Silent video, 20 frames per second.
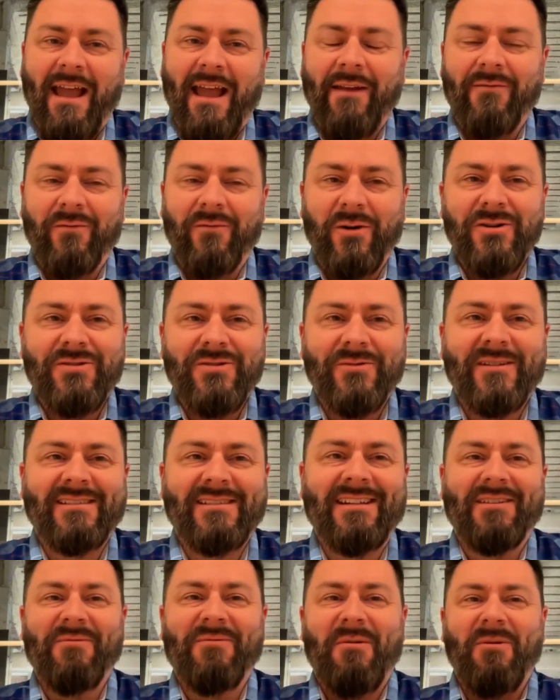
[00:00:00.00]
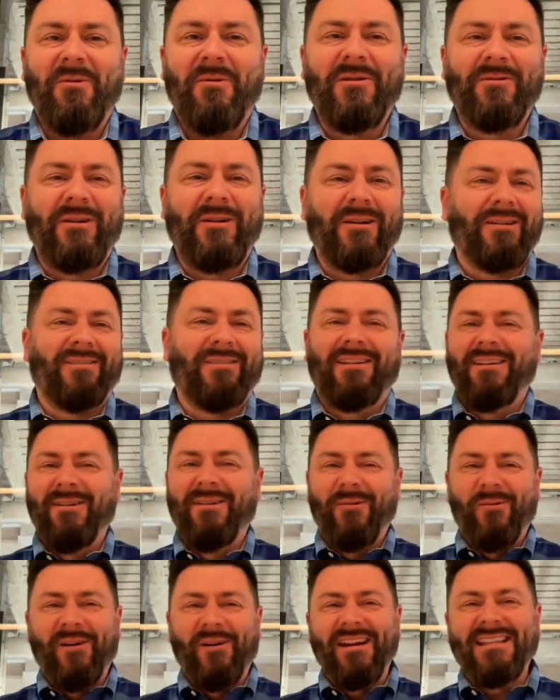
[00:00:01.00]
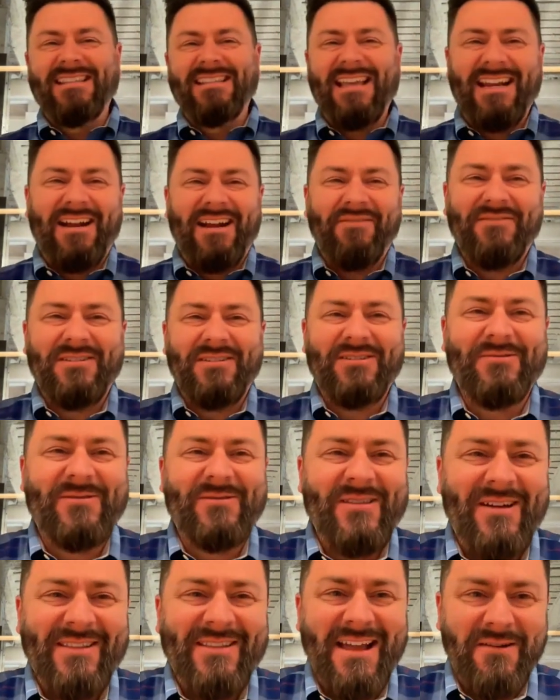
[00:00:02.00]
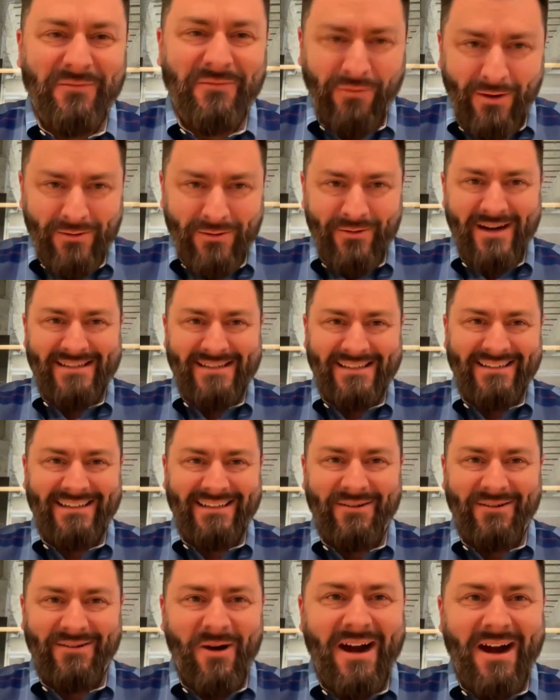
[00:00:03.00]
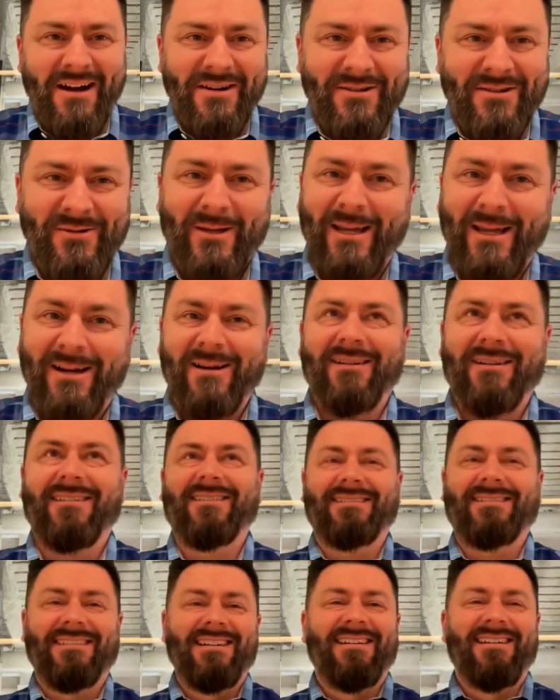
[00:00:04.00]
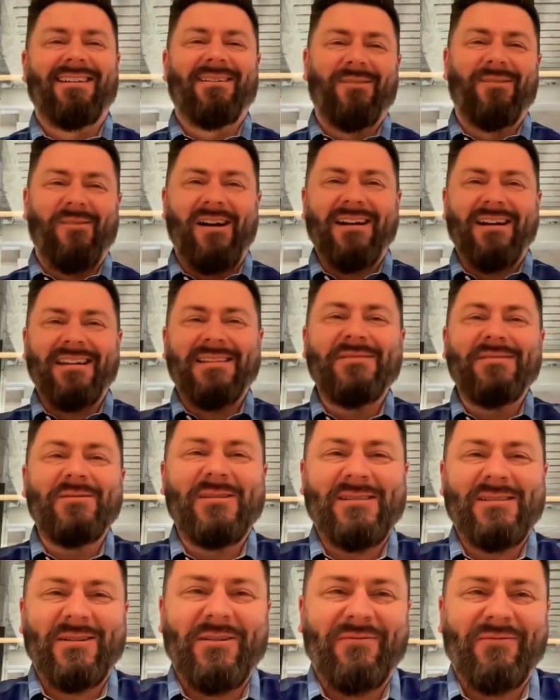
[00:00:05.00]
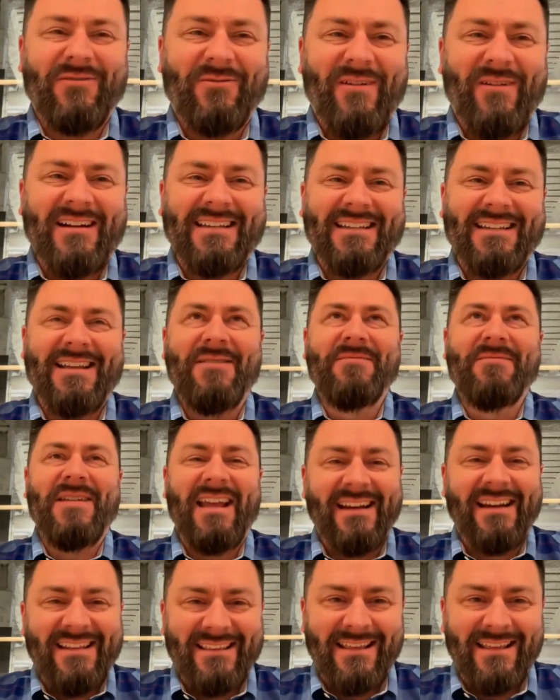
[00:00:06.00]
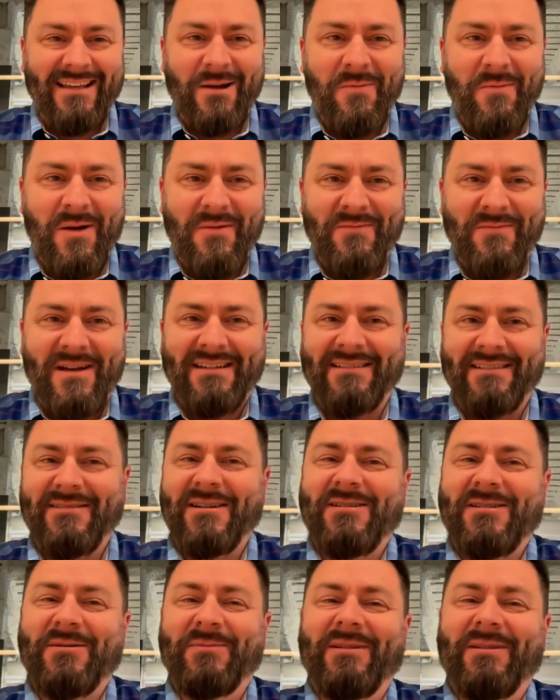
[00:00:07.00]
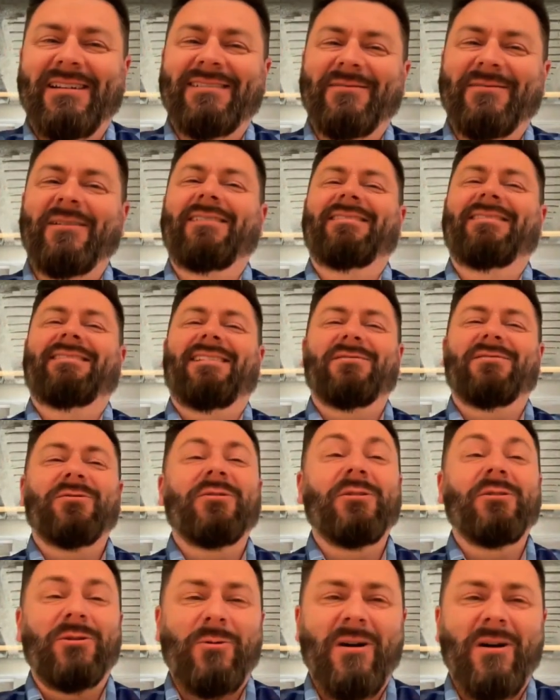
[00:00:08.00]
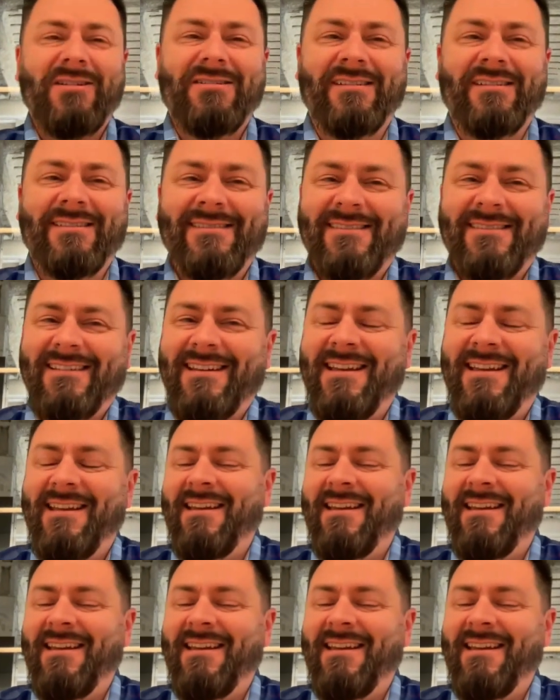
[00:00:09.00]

at Virtuous. And you might be wondering, what does that have to do with online fundraising and why are you here? Why do you deserve the right to tell me anything about my donation page? Well, those are good questions.